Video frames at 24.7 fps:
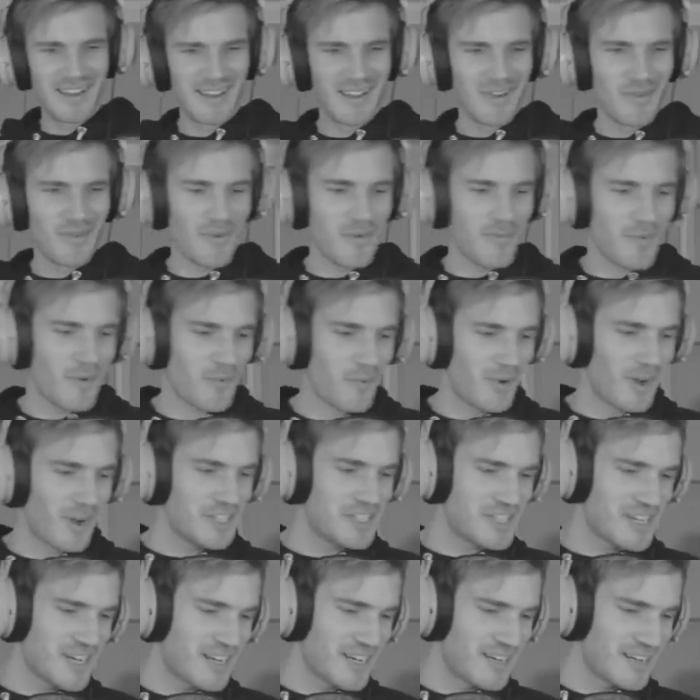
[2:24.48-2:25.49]
Why am I
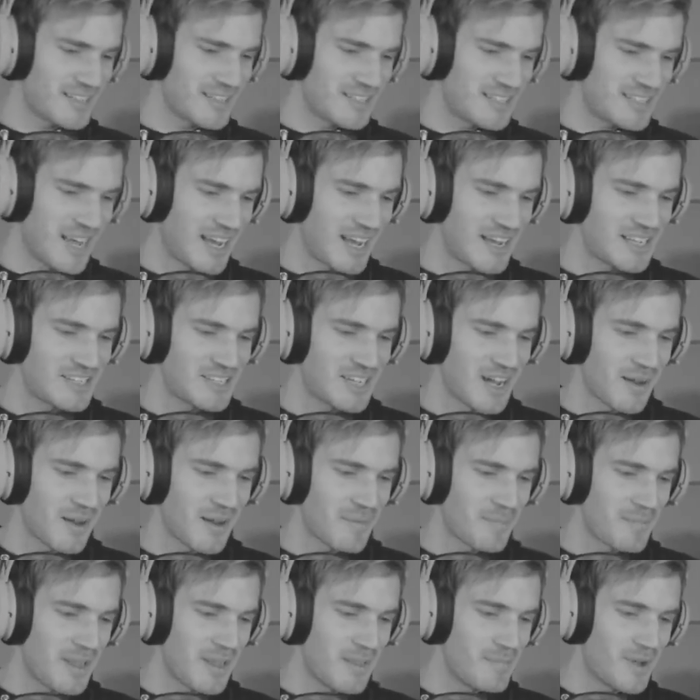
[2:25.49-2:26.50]
watching a TikTok
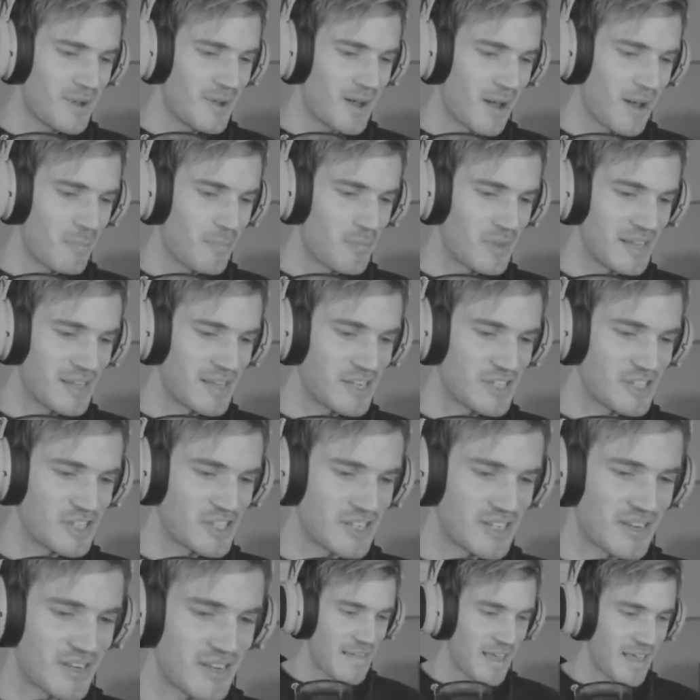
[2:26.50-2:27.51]
meme
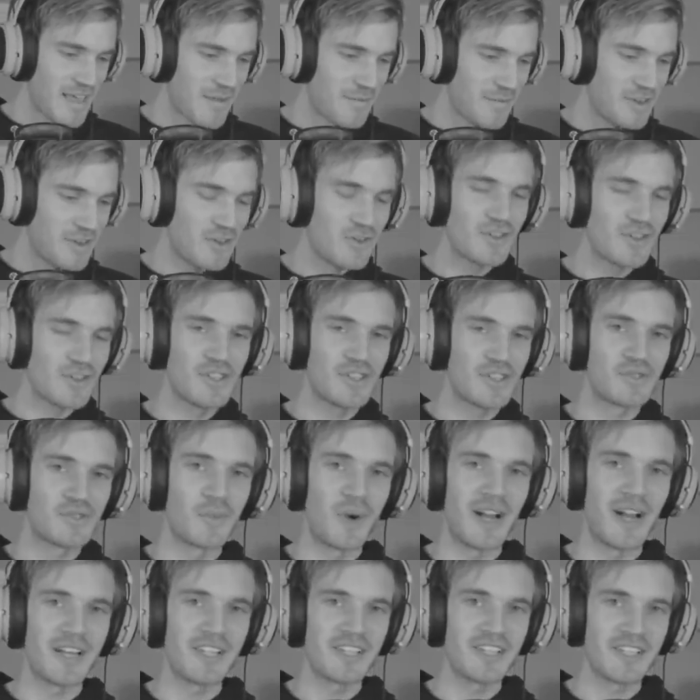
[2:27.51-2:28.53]
compilation? I mean, you could just
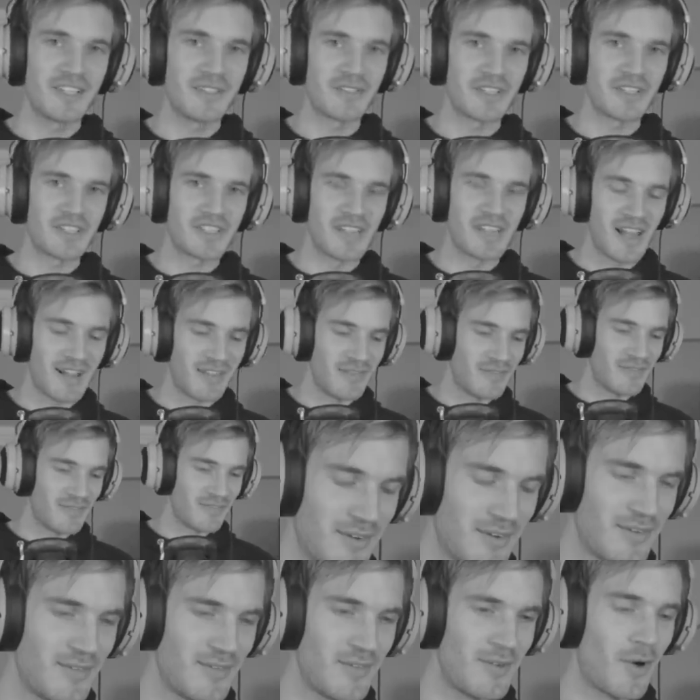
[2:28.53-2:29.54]
watch it yourself
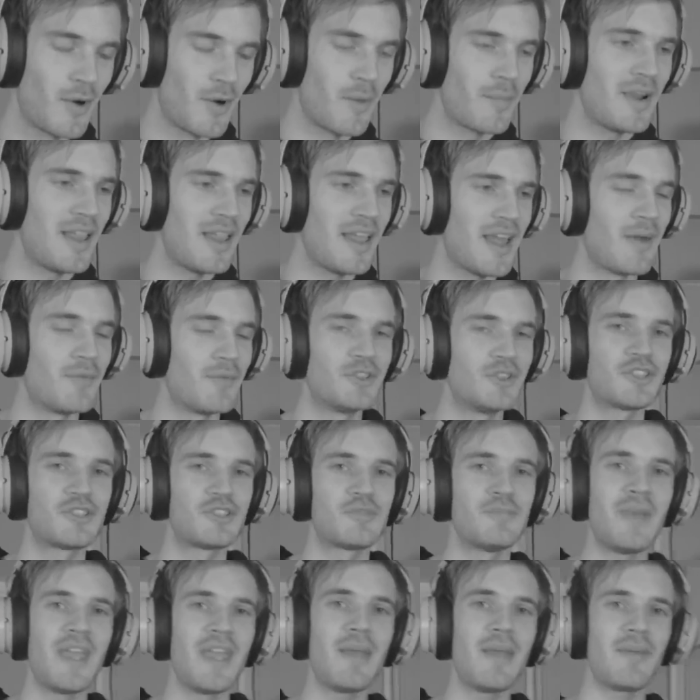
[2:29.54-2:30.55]
normally I would just
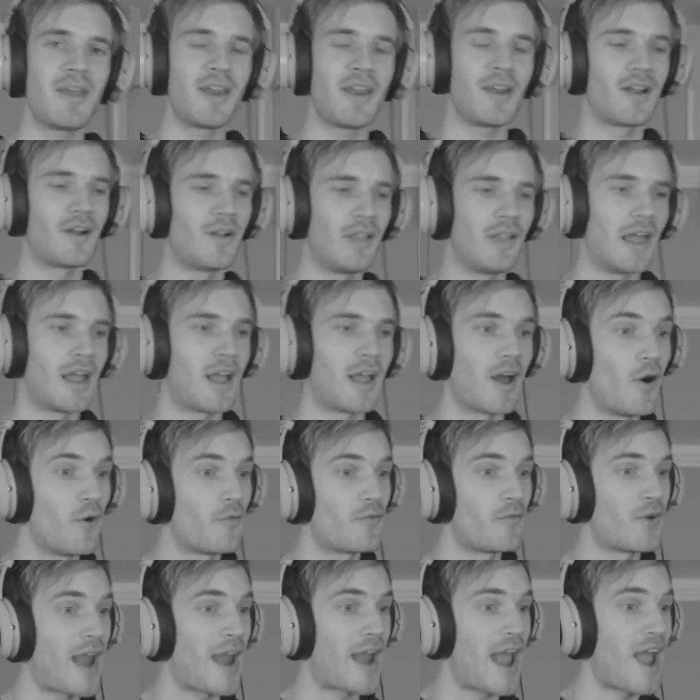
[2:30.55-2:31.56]
meme it and go like, oh,
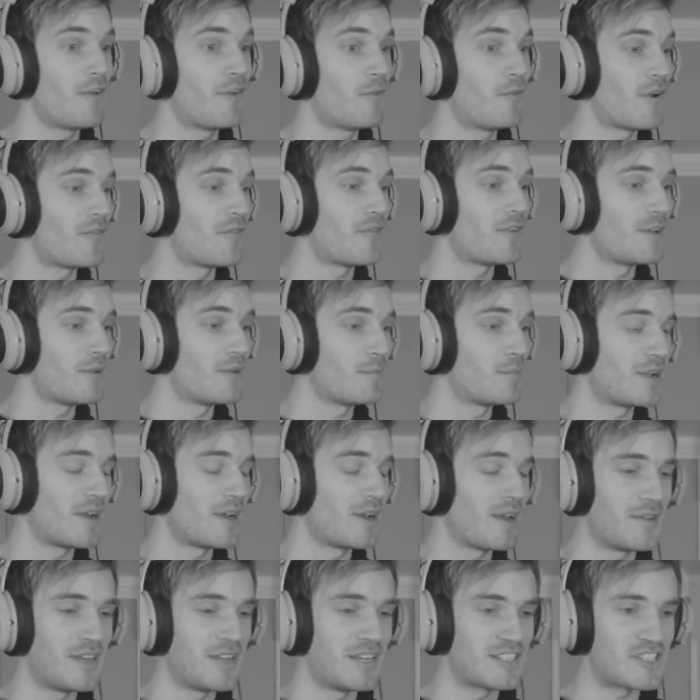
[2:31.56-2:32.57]
for ad revenue, but
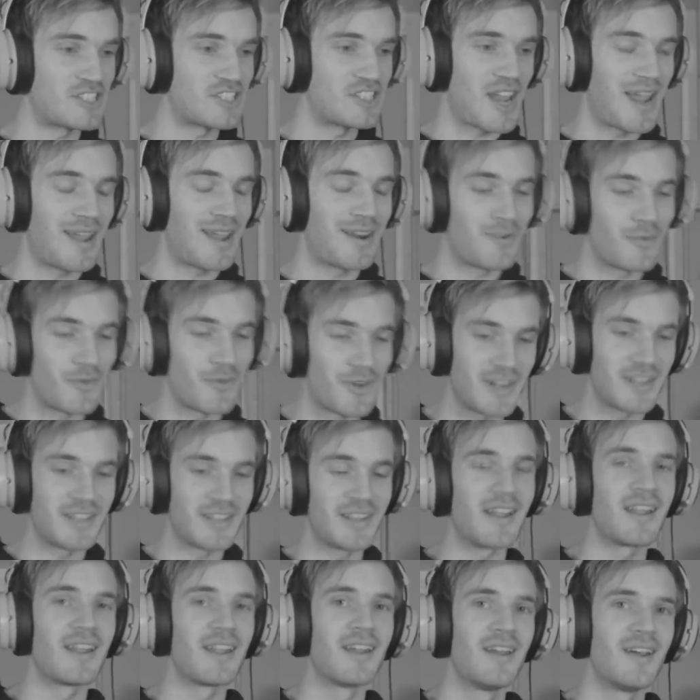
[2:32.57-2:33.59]
I mean, it's January.
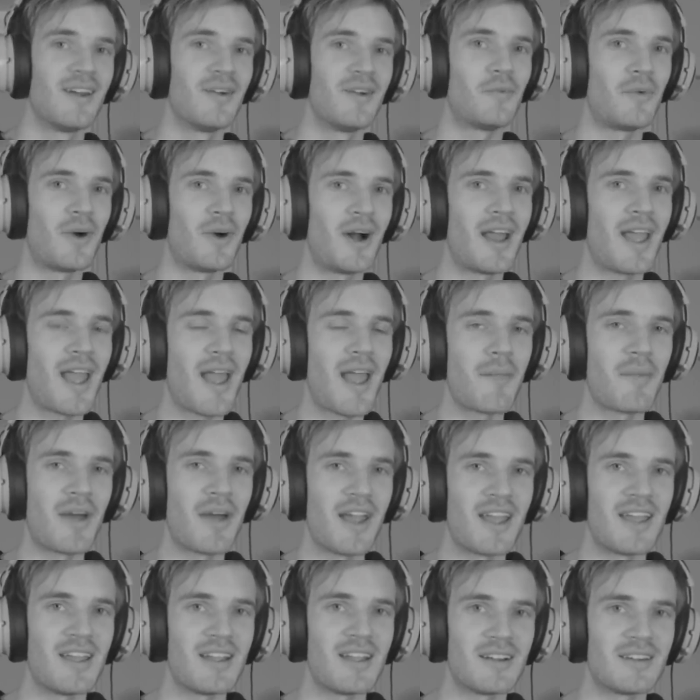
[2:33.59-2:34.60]
Like, why am
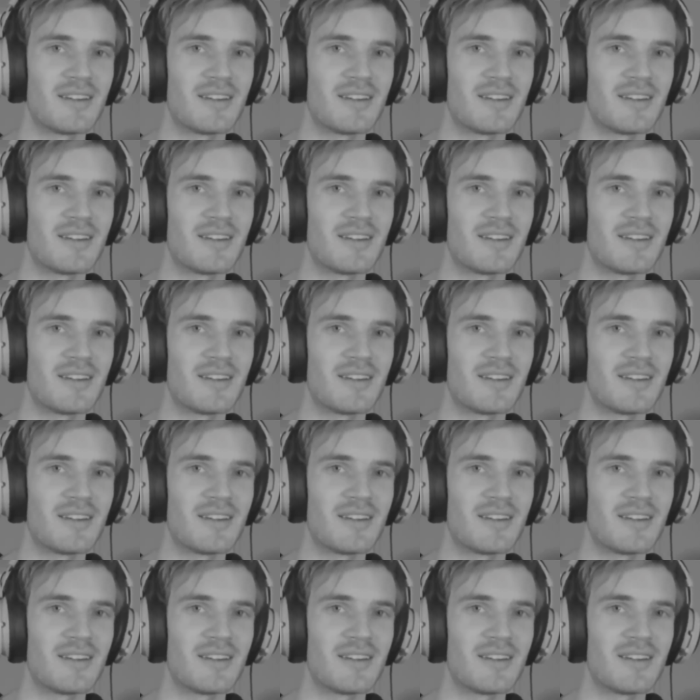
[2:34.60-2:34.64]
I here?